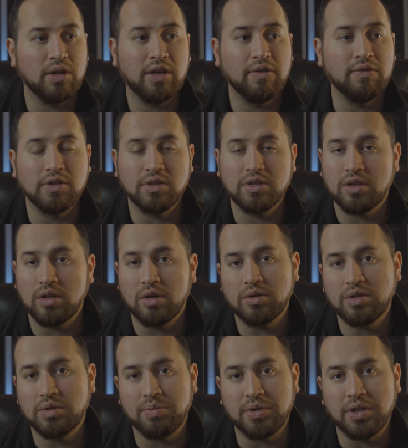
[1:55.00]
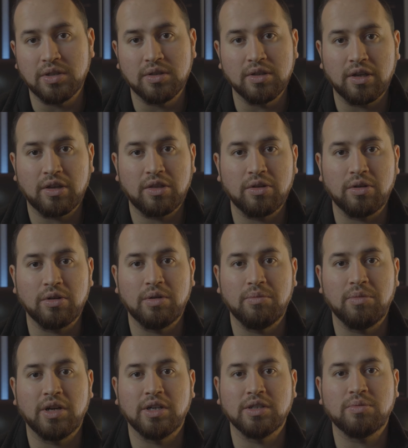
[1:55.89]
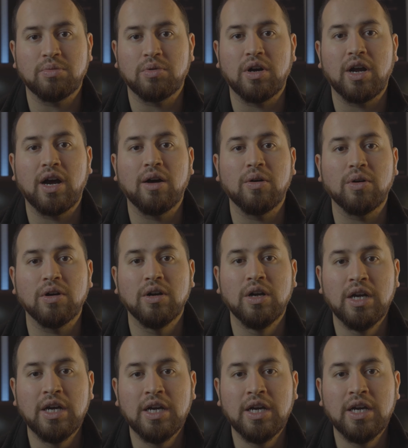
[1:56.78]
even slow speeds like 30 miles per hour,